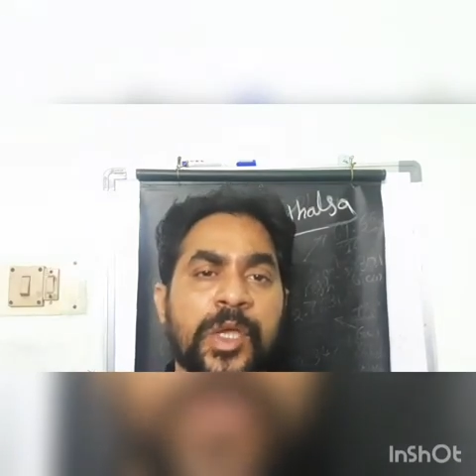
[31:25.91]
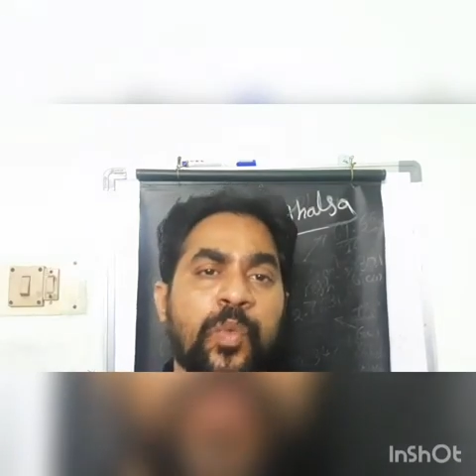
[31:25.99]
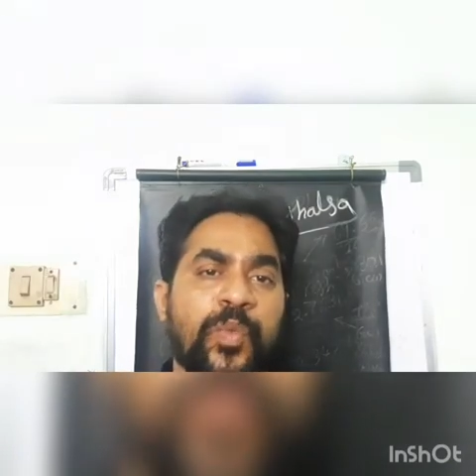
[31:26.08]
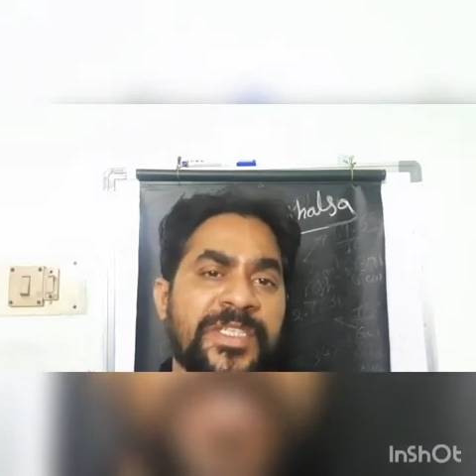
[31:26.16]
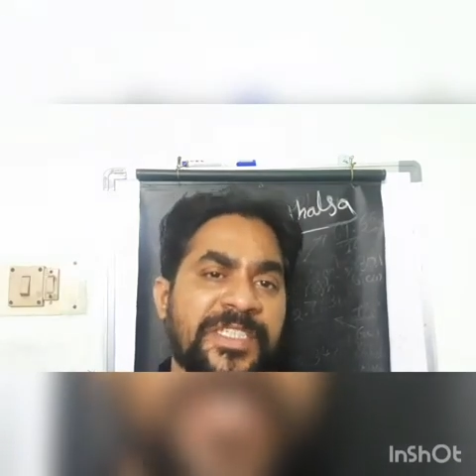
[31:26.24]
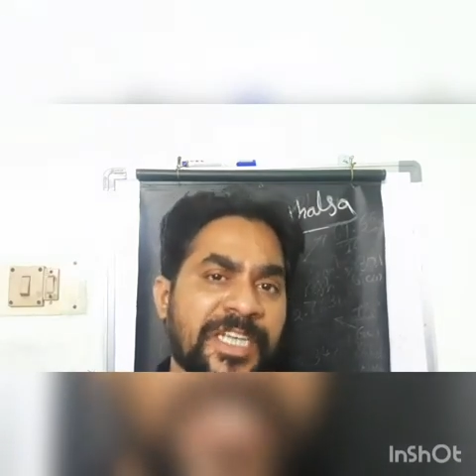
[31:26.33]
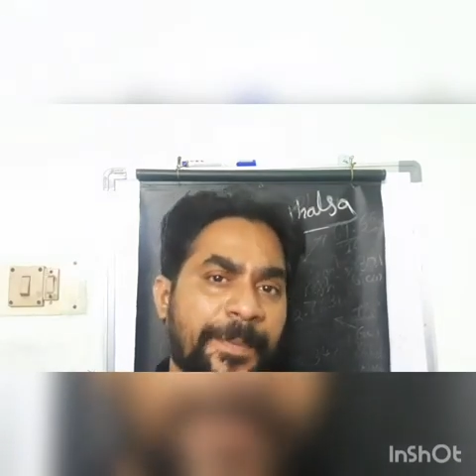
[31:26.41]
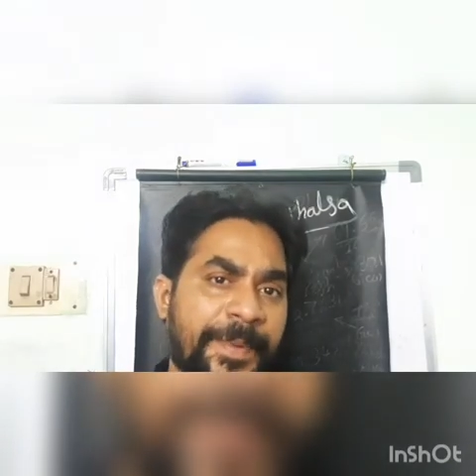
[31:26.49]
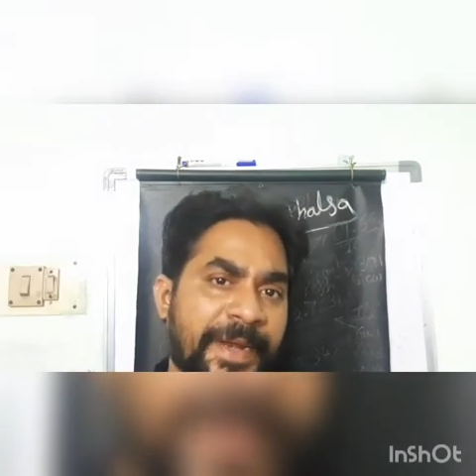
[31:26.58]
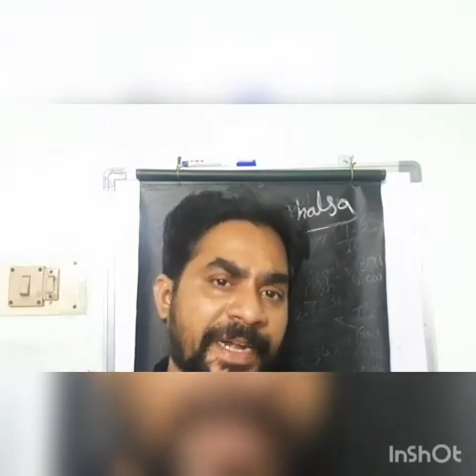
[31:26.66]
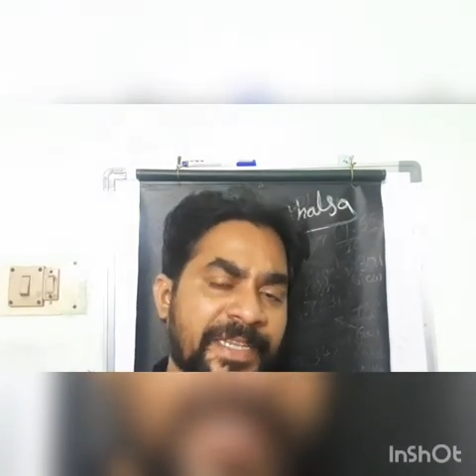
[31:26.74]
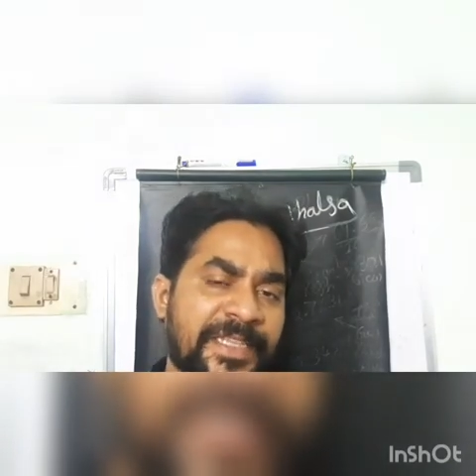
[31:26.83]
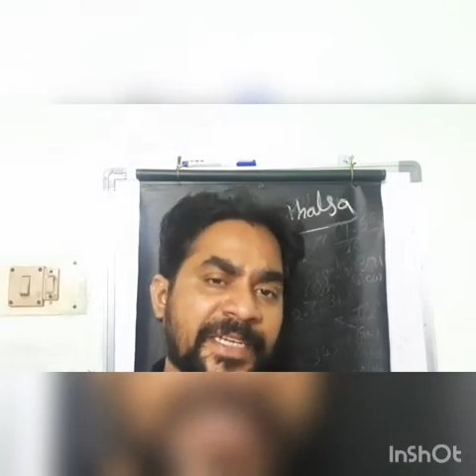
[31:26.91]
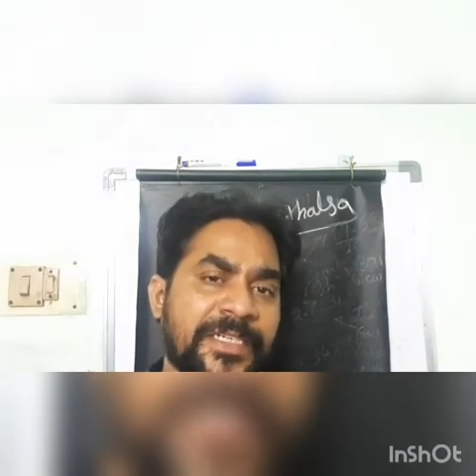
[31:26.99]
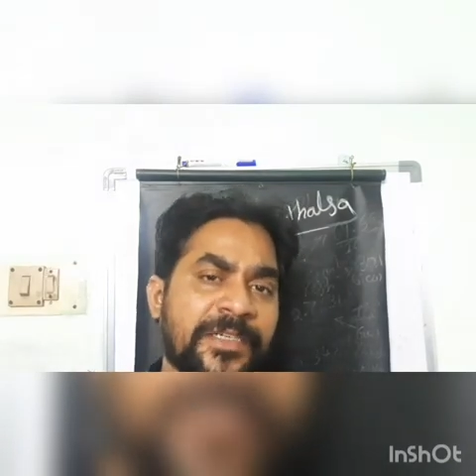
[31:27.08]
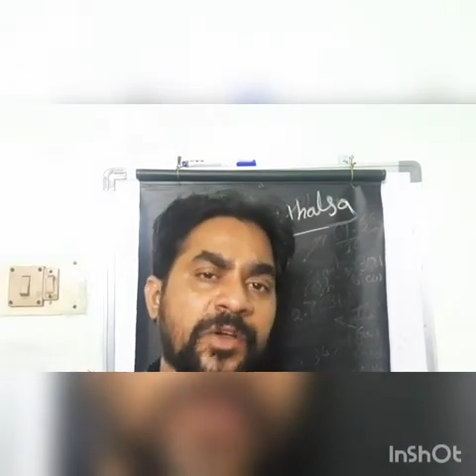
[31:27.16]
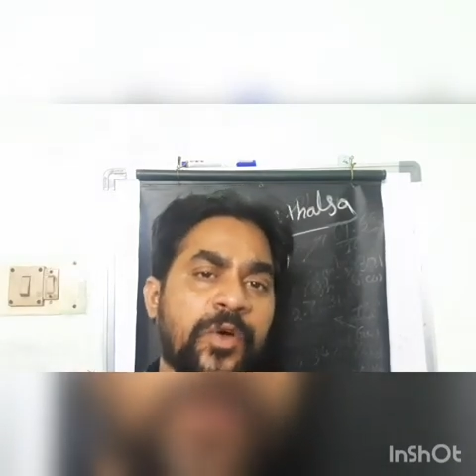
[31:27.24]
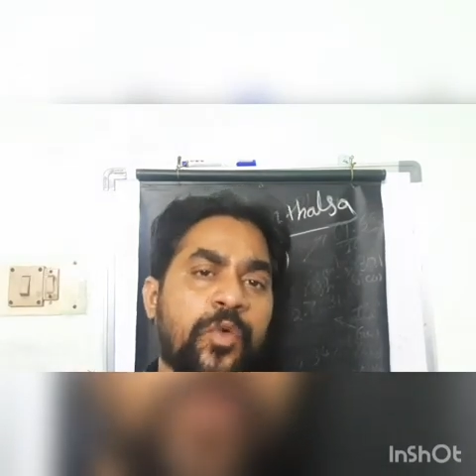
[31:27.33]
which separates
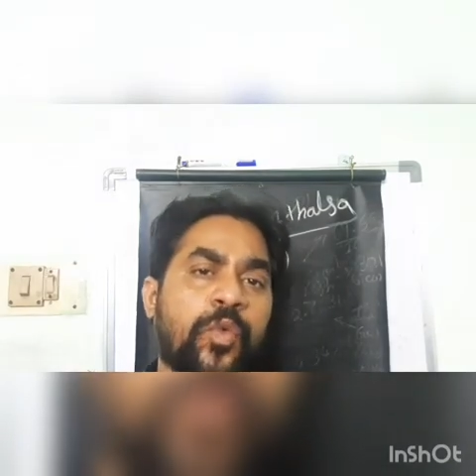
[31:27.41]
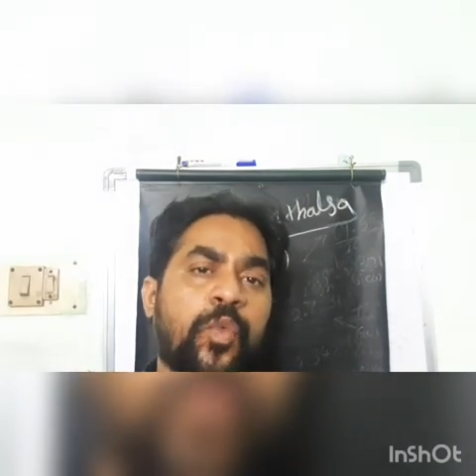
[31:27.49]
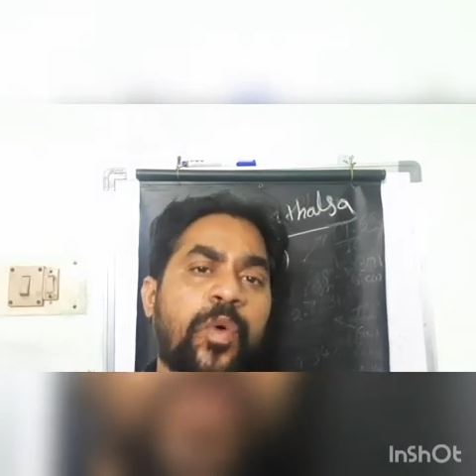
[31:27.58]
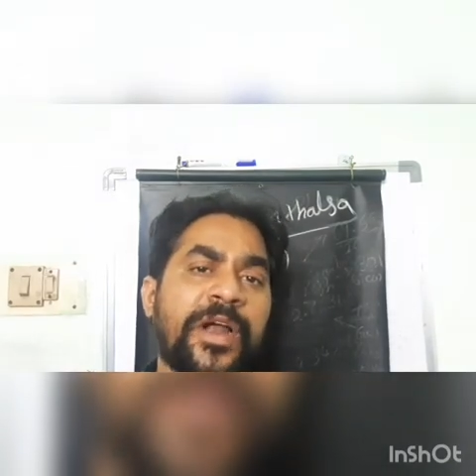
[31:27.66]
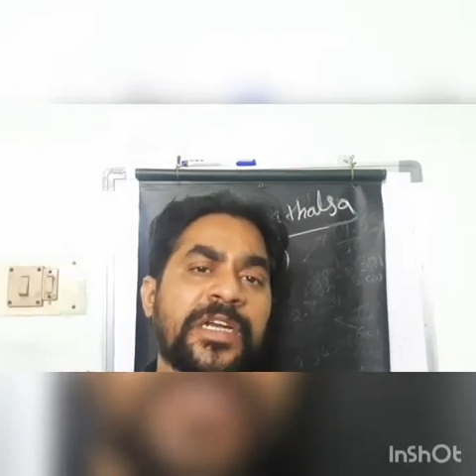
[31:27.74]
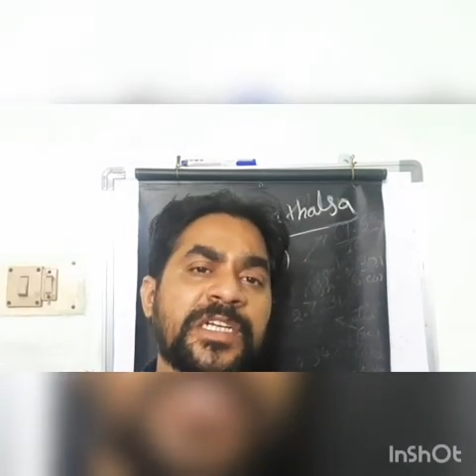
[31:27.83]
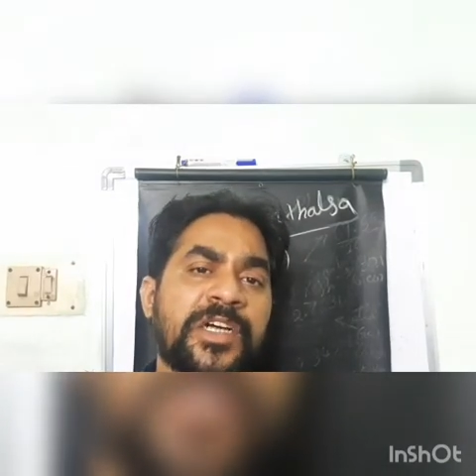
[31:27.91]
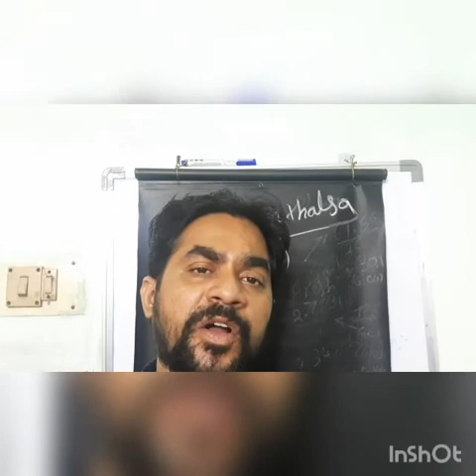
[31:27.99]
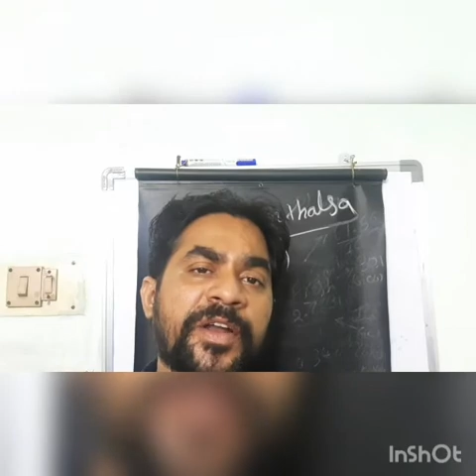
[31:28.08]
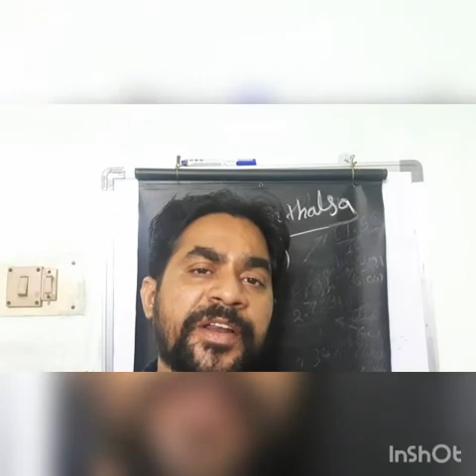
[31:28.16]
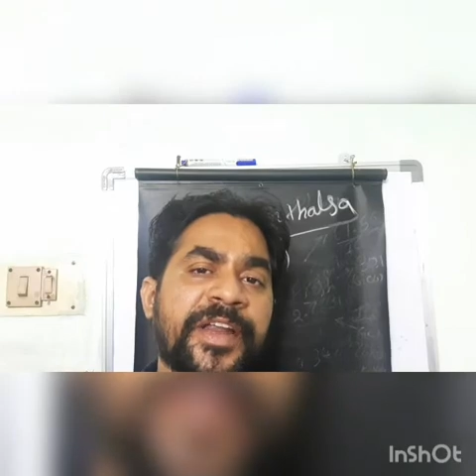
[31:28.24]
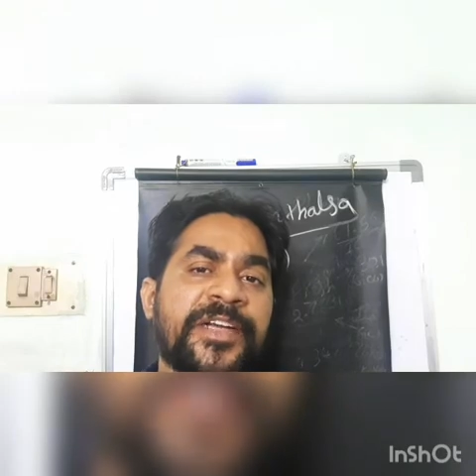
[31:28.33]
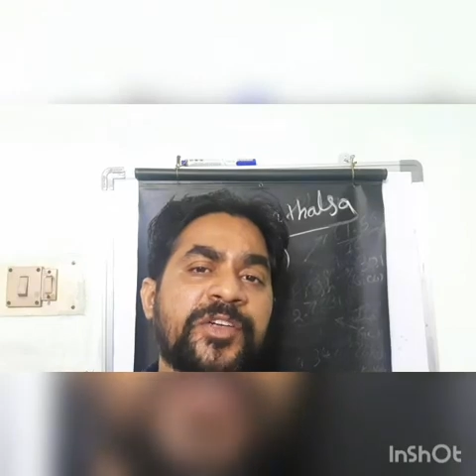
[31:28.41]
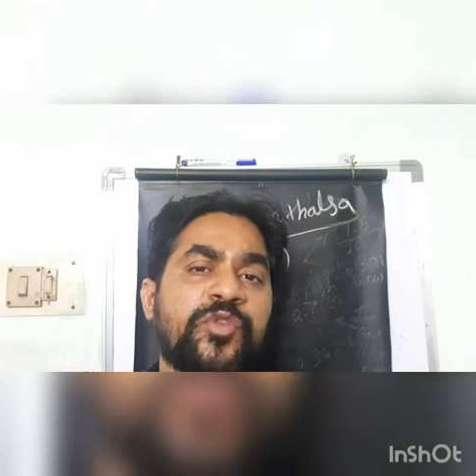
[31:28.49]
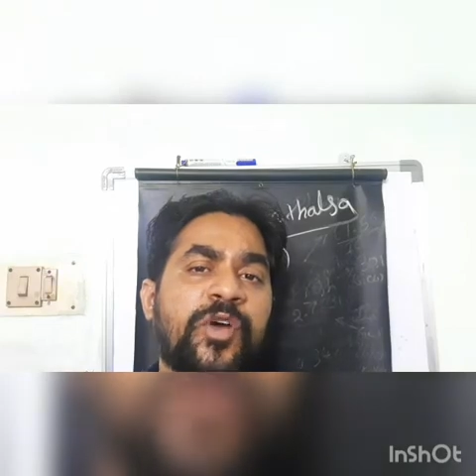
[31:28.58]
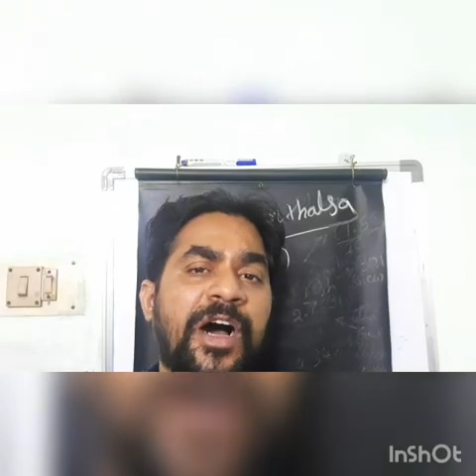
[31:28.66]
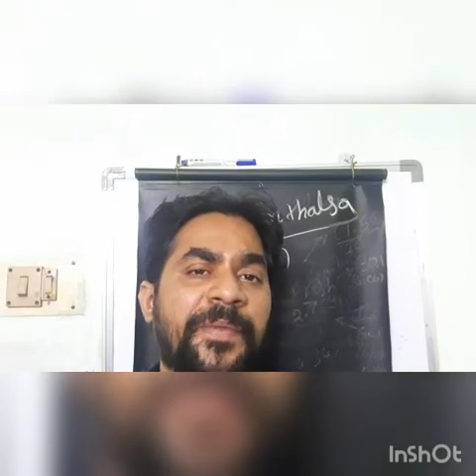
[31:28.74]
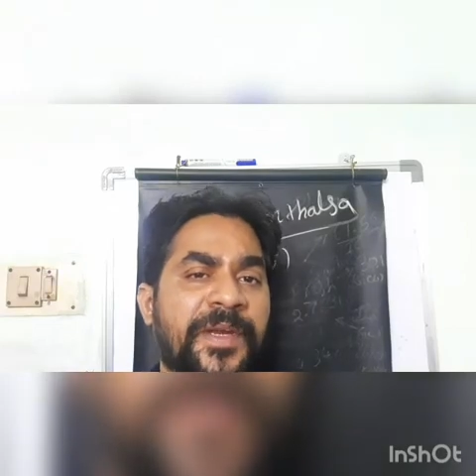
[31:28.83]
that one continent
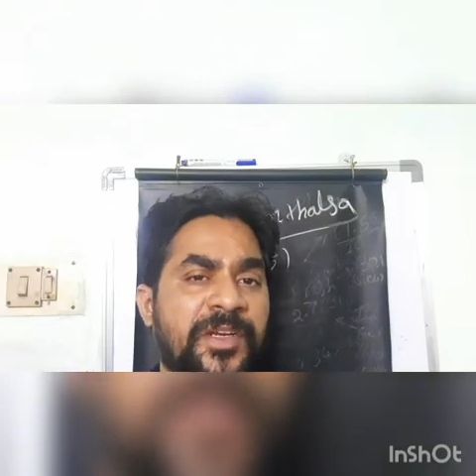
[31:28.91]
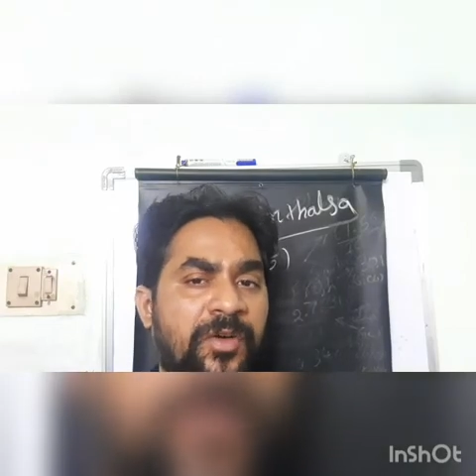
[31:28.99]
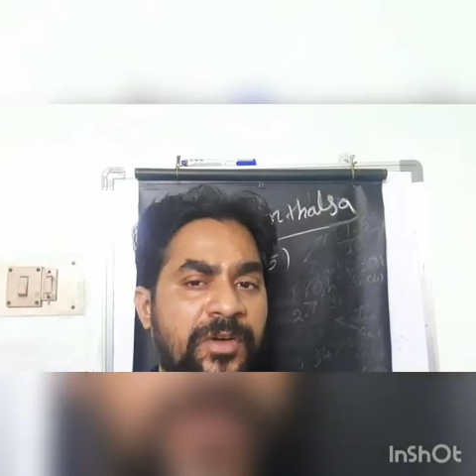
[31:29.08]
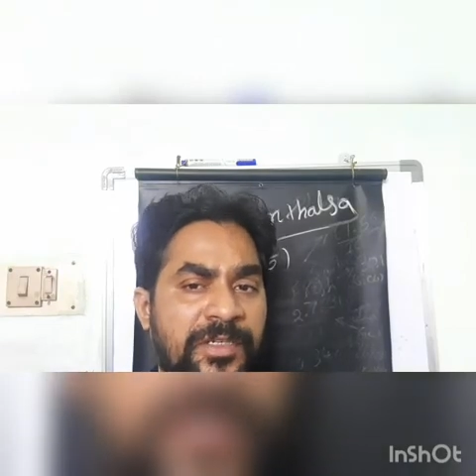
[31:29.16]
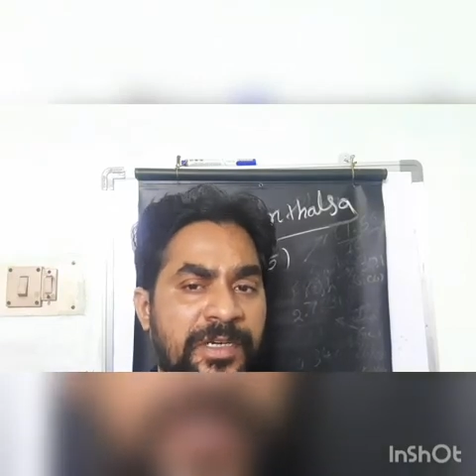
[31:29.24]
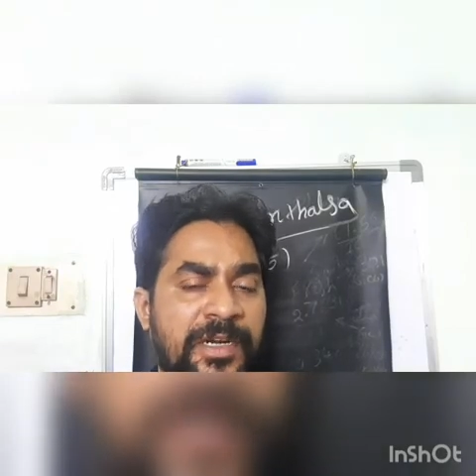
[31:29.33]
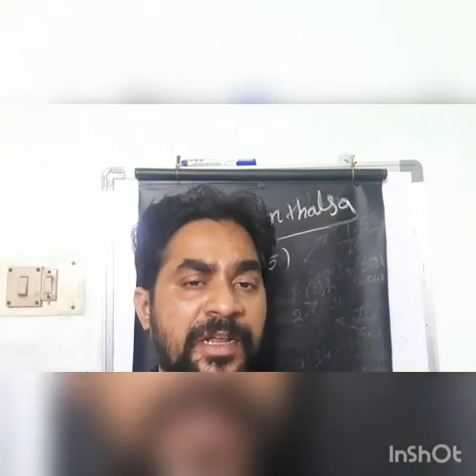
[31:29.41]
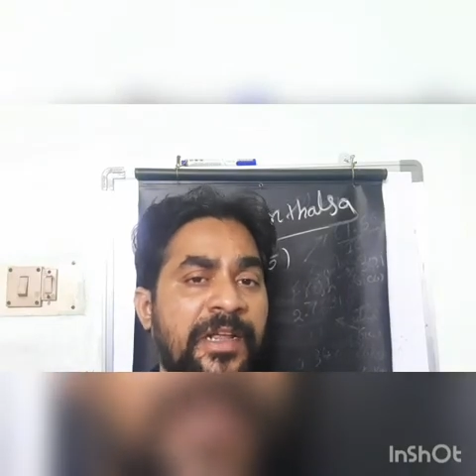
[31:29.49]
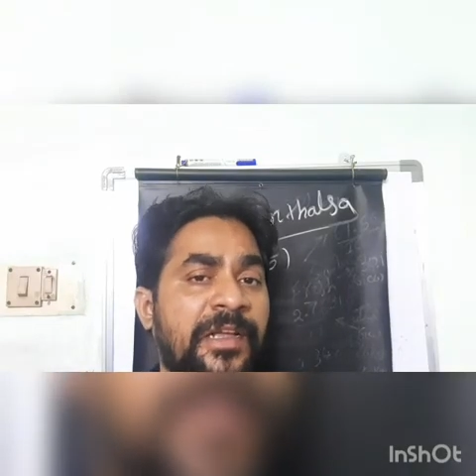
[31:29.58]
to other continent.